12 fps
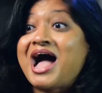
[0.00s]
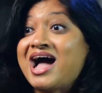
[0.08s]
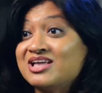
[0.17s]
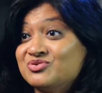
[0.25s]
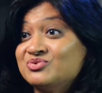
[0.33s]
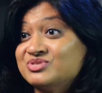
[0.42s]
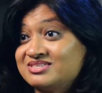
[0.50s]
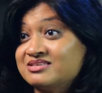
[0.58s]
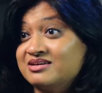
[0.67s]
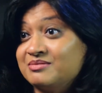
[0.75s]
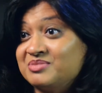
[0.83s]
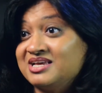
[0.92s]
I use
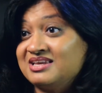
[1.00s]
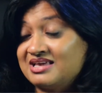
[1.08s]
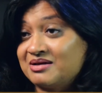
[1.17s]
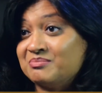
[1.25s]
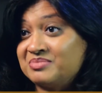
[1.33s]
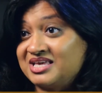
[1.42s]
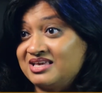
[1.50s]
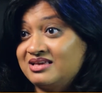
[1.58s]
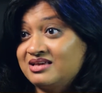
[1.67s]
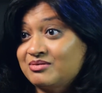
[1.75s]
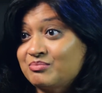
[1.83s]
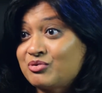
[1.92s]
the
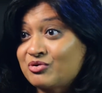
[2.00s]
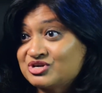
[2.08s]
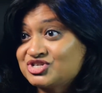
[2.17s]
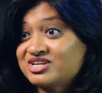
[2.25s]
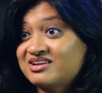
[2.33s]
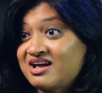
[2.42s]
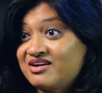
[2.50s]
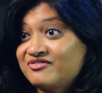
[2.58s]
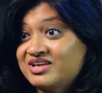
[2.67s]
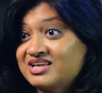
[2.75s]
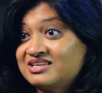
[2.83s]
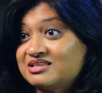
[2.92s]
PDMP portion of
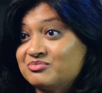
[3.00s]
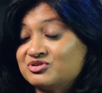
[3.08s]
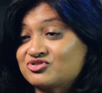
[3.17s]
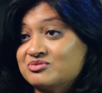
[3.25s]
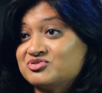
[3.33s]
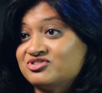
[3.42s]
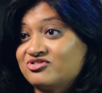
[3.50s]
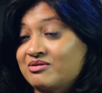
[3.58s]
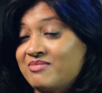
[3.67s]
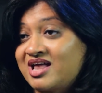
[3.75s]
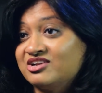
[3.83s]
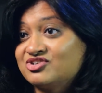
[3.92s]
it, the prescription drug
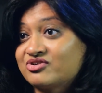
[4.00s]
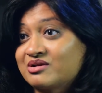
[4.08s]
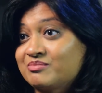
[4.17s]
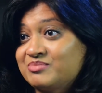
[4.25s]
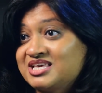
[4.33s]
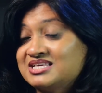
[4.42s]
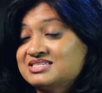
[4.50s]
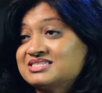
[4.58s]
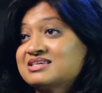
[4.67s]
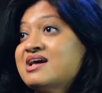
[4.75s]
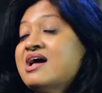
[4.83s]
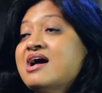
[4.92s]
monitoring
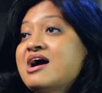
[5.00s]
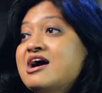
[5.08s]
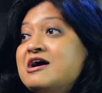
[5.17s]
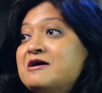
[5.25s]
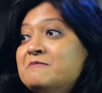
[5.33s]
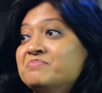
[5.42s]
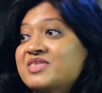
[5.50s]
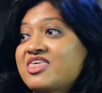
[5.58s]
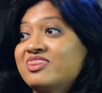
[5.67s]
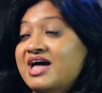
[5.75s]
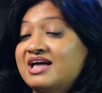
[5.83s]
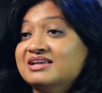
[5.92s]
piece.
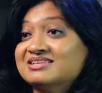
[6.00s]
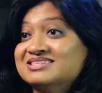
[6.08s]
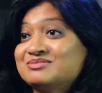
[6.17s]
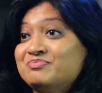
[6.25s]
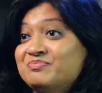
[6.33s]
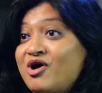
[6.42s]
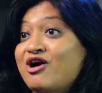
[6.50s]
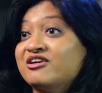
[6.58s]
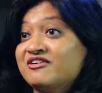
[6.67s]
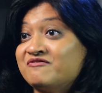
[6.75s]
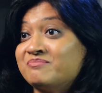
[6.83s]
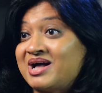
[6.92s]
That is part
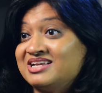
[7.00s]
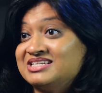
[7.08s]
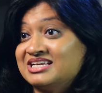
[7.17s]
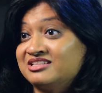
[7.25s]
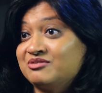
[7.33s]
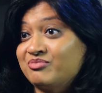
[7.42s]
of my daily